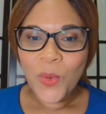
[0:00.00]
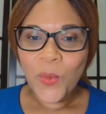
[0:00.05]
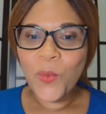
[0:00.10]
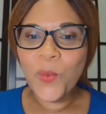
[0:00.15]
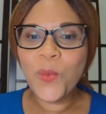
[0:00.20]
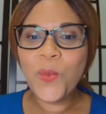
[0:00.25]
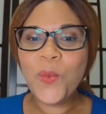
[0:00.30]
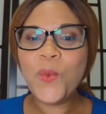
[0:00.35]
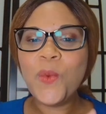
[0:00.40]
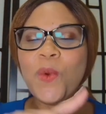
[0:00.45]

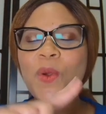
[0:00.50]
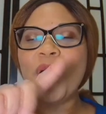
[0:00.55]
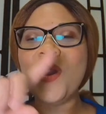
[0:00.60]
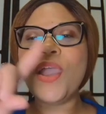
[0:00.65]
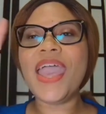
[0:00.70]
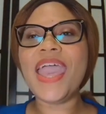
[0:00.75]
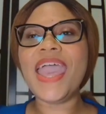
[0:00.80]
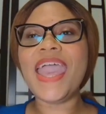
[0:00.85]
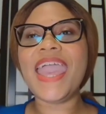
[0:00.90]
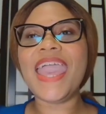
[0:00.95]

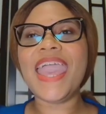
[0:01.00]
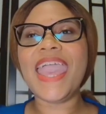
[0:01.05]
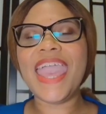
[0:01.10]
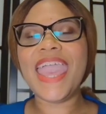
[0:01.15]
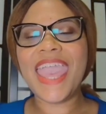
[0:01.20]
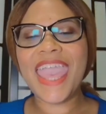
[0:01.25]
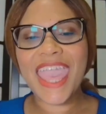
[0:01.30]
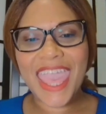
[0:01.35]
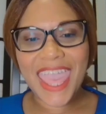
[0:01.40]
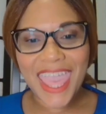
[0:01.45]

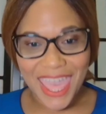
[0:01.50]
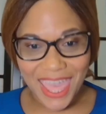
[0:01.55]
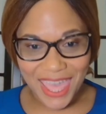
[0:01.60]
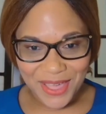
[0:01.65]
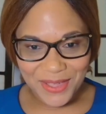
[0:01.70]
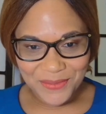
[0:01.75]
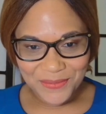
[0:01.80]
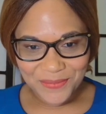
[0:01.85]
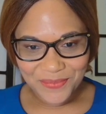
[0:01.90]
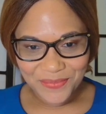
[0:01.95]

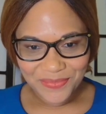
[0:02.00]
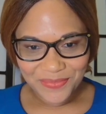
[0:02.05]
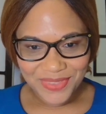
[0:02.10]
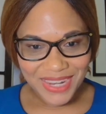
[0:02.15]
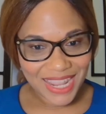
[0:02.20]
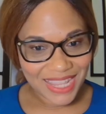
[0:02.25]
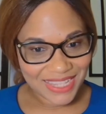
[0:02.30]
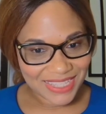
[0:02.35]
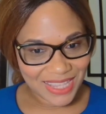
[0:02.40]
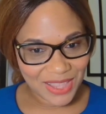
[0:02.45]
way,
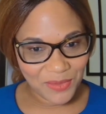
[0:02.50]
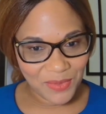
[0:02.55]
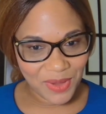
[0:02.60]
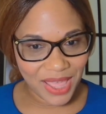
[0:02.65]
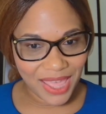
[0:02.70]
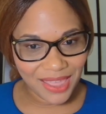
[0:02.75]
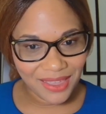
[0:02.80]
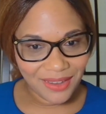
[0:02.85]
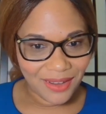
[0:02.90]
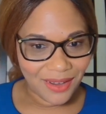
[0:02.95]
did I say
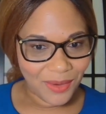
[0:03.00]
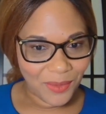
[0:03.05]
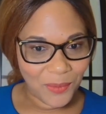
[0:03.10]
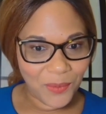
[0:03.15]
way?